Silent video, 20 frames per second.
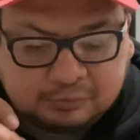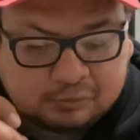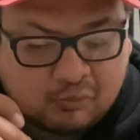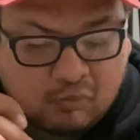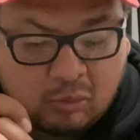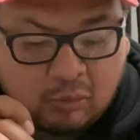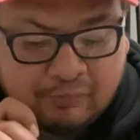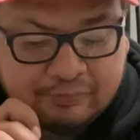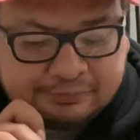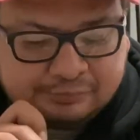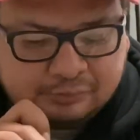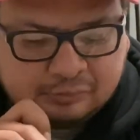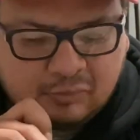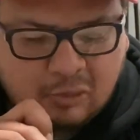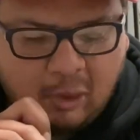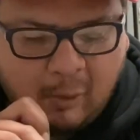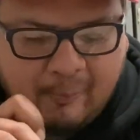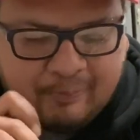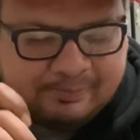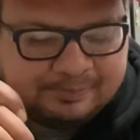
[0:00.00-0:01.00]
Mmm,
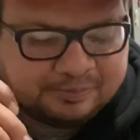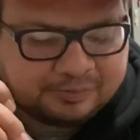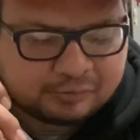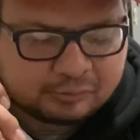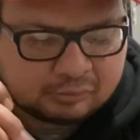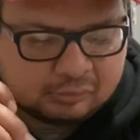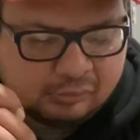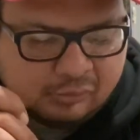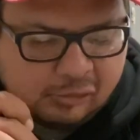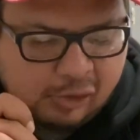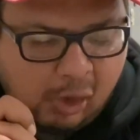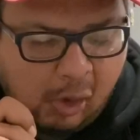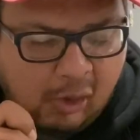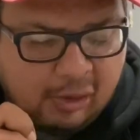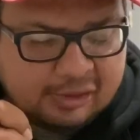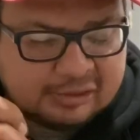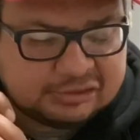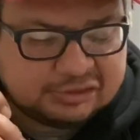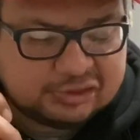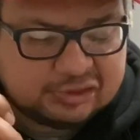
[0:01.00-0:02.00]

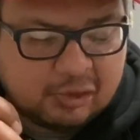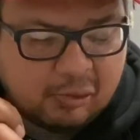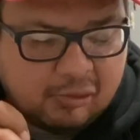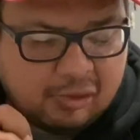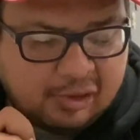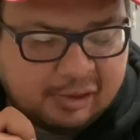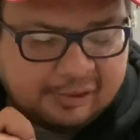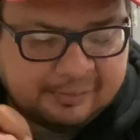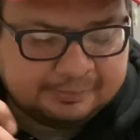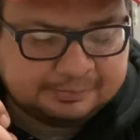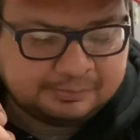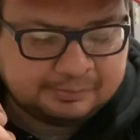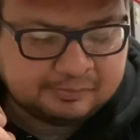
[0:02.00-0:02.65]
it is so good.